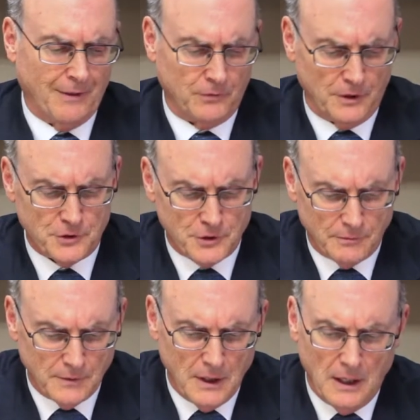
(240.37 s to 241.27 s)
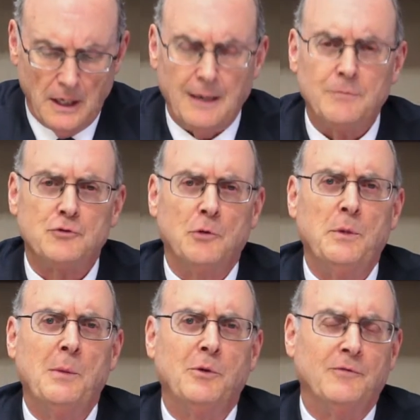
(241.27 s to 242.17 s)
referenced
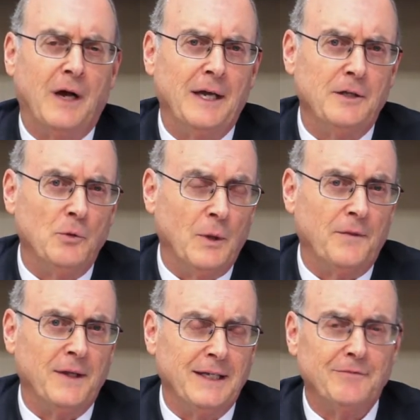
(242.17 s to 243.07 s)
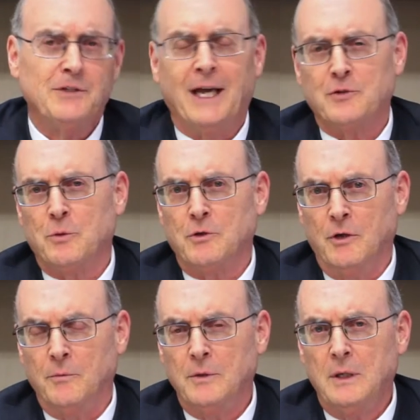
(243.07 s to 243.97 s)
should be provided with the gift tax
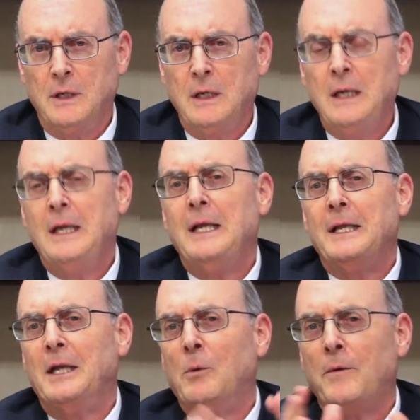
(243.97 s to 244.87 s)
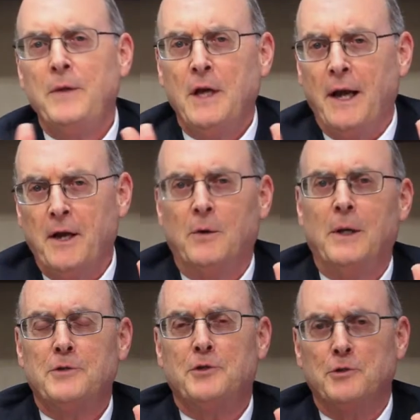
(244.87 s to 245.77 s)
return. Now, what the
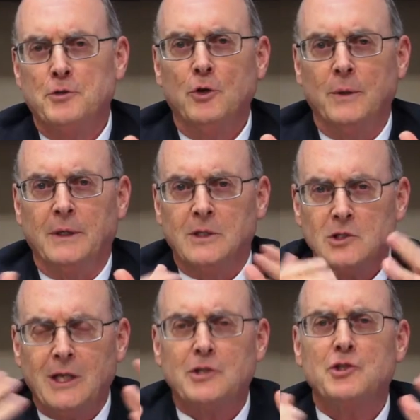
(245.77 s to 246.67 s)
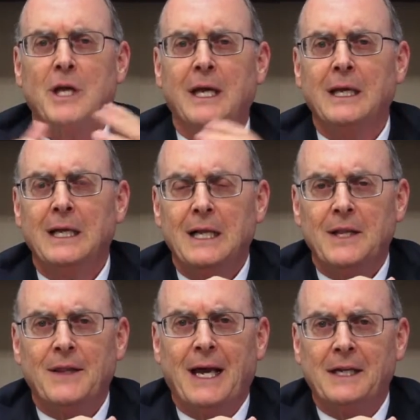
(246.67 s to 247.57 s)
IRS is doing is, let's say
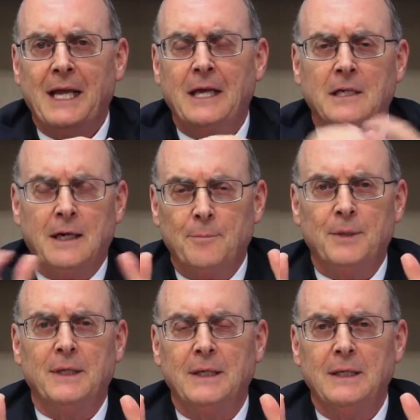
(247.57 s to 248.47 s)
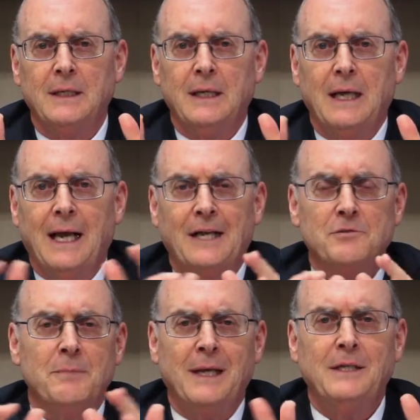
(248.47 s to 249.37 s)
that a company
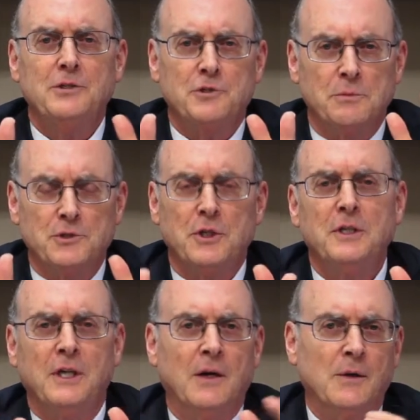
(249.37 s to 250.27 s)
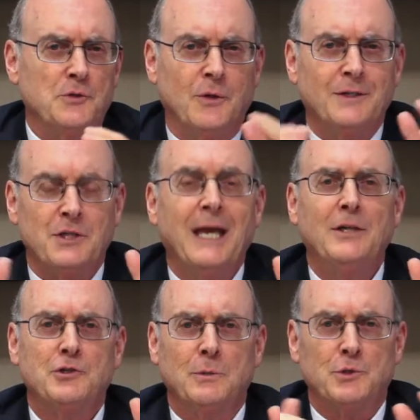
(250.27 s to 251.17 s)
has many subsidiaries, or has
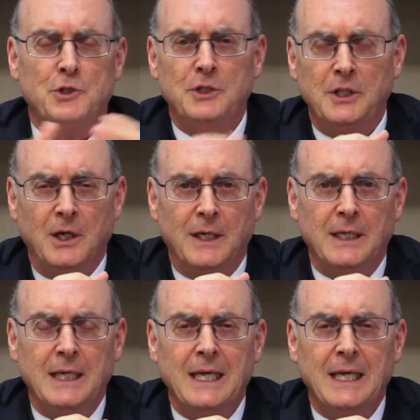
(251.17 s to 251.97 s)
a subsidiary.